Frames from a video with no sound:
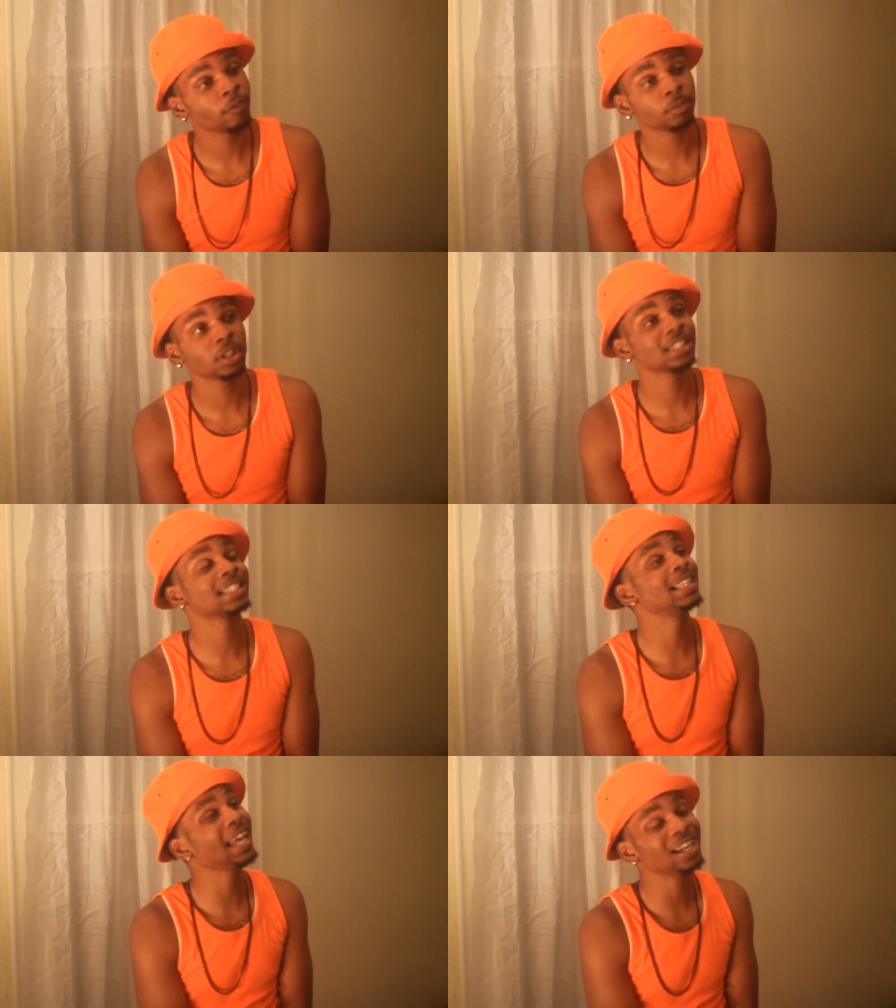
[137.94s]
of him cause
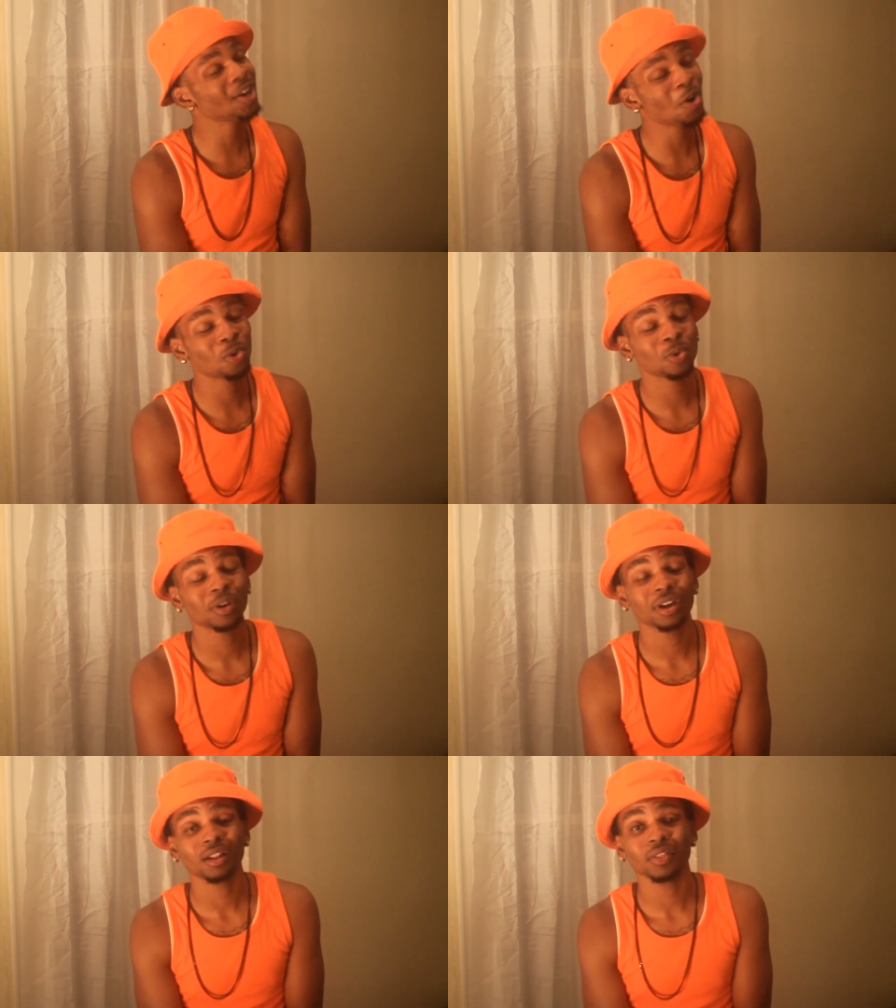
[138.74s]
they know
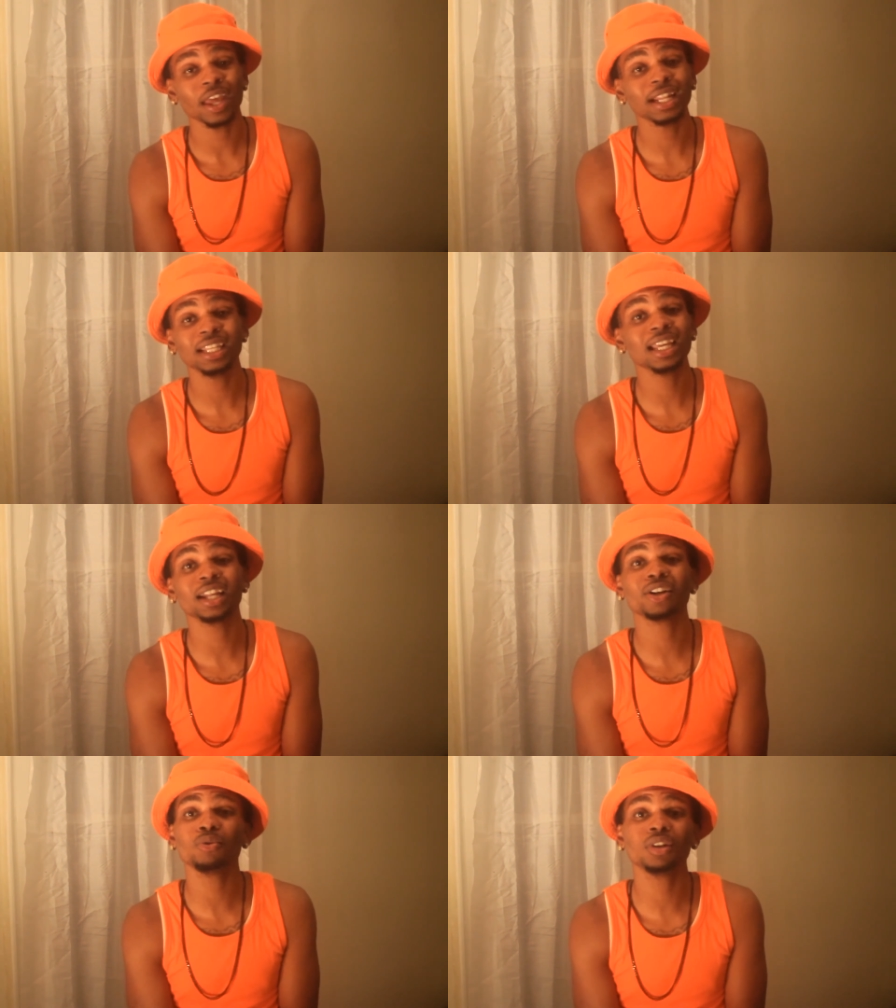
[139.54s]
that he
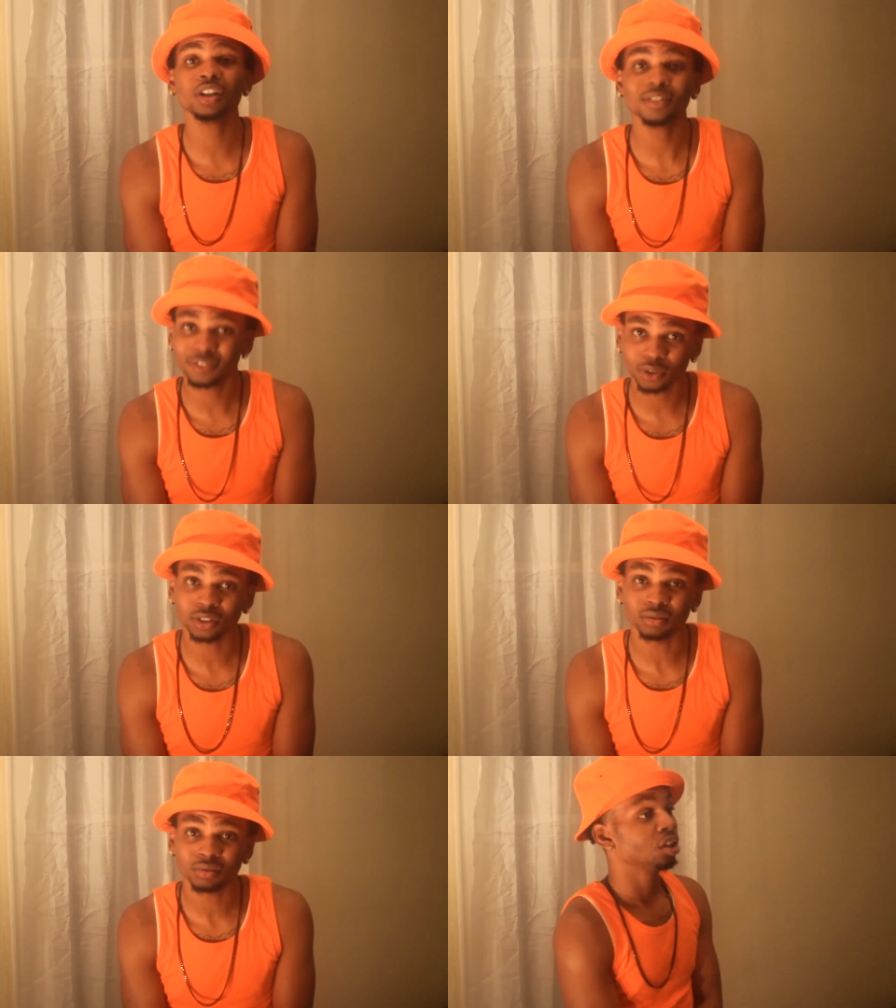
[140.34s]
ain't no good for
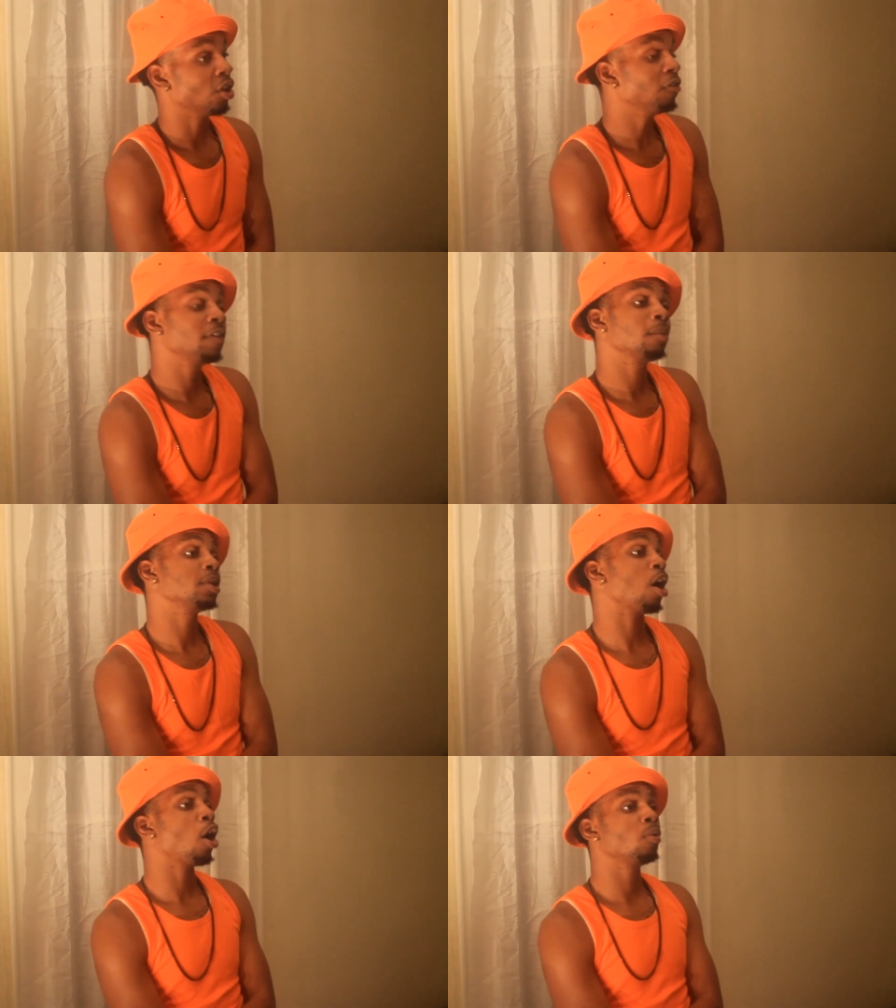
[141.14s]
you. Your
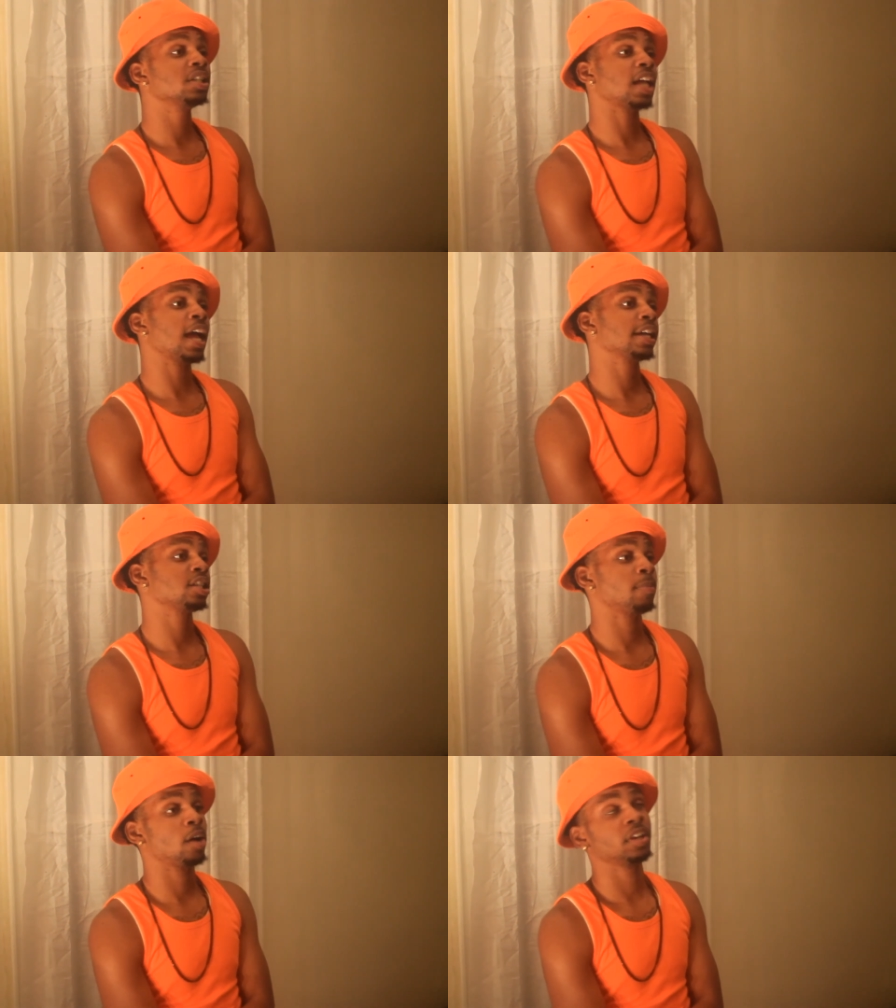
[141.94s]
family always
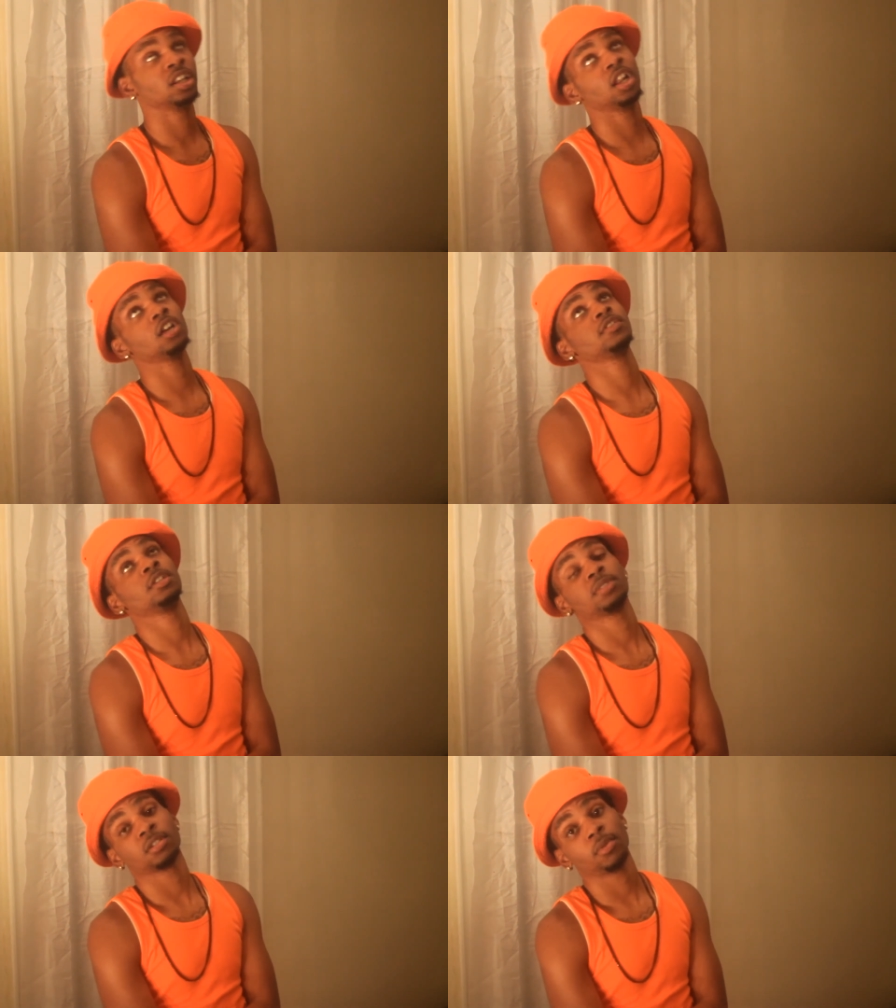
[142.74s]
asks about and loves
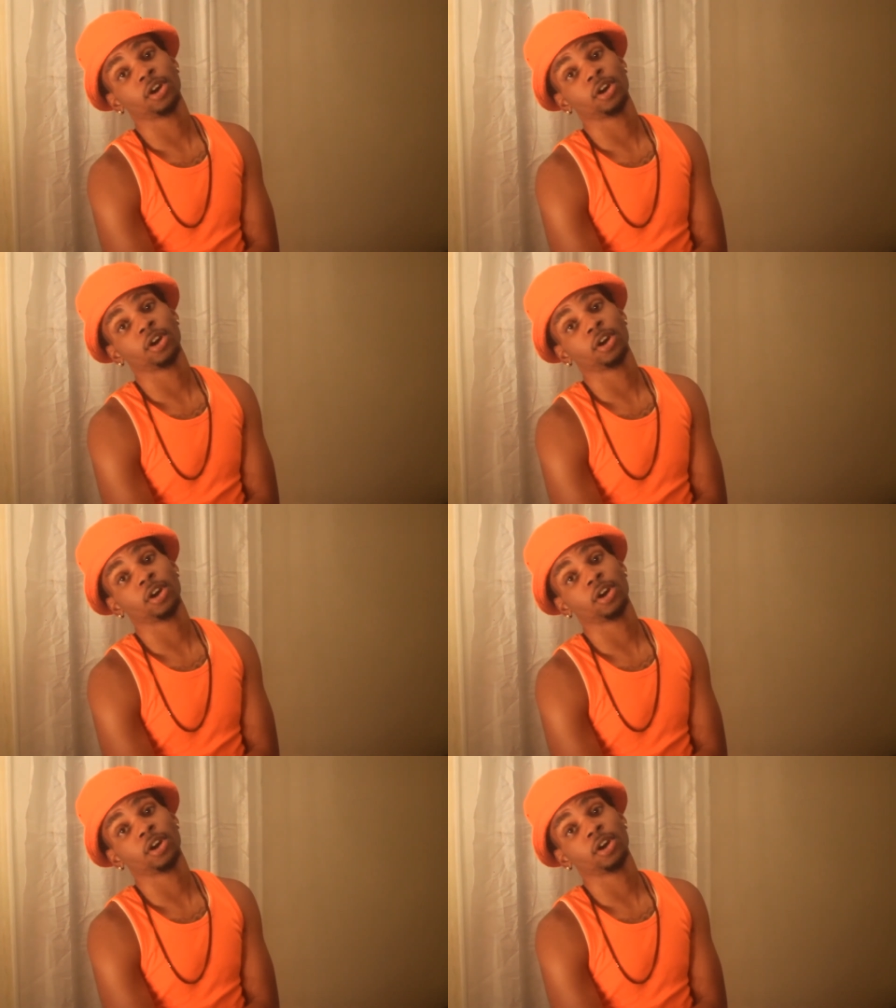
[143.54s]
them some